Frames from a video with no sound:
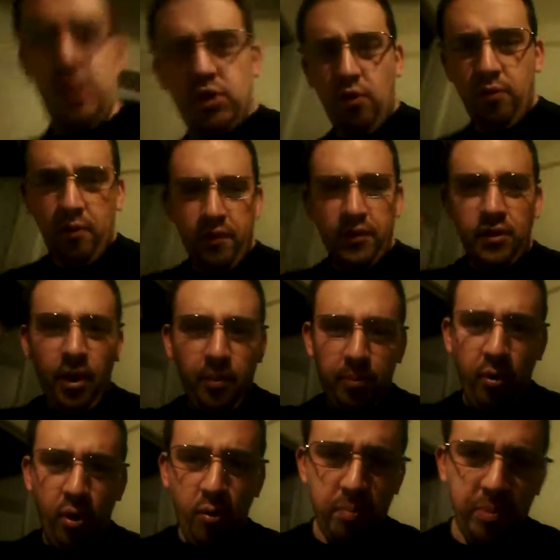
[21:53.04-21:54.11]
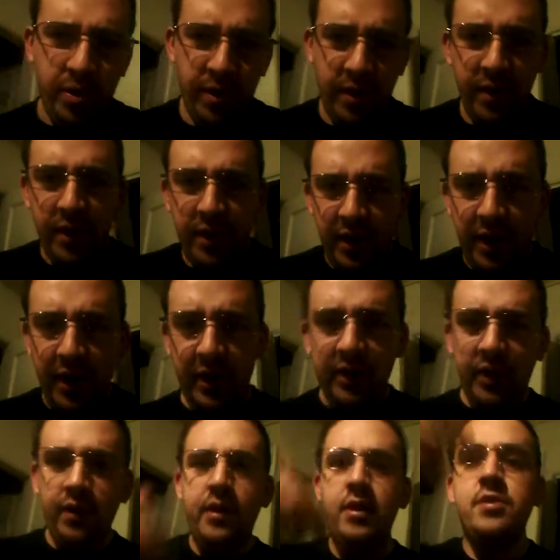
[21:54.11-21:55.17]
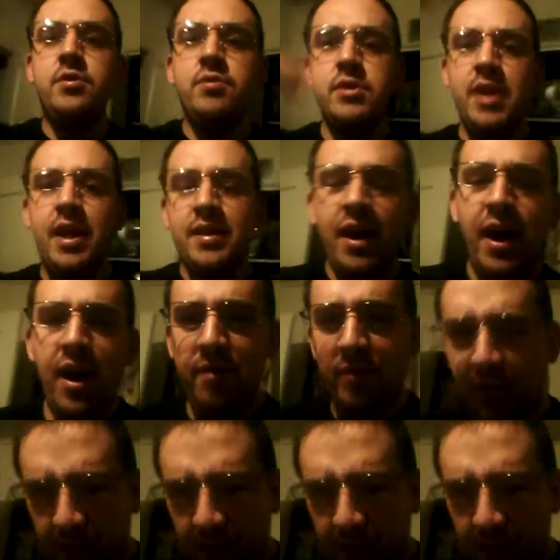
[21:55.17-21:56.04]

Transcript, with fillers: he dove over the top rope and did like a suicide dive and